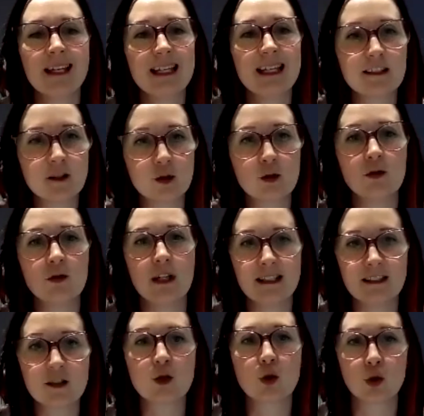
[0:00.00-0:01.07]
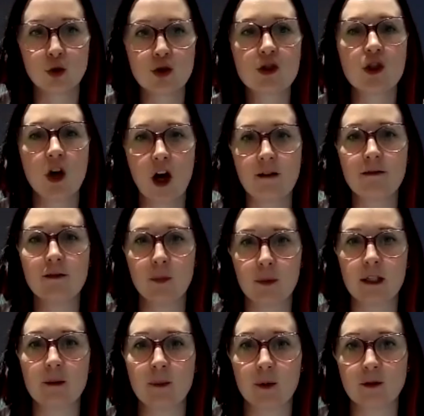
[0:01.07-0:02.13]
is a good start for
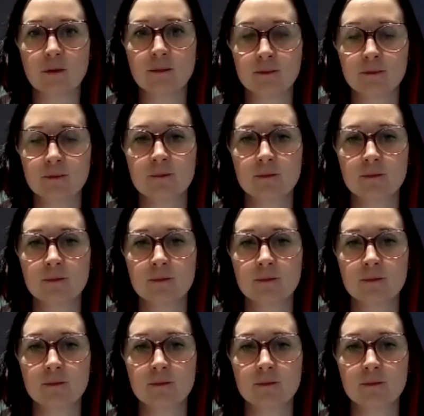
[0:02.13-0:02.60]
people.